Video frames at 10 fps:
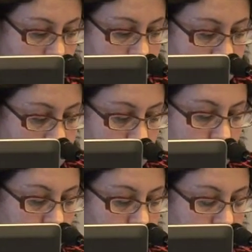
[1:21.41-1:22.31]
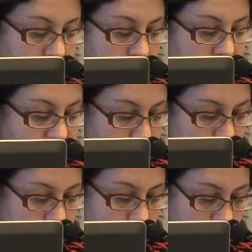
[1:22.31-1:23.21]
Canadian Doctors for
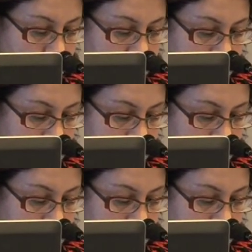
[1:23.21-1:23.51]
Refugee Care, an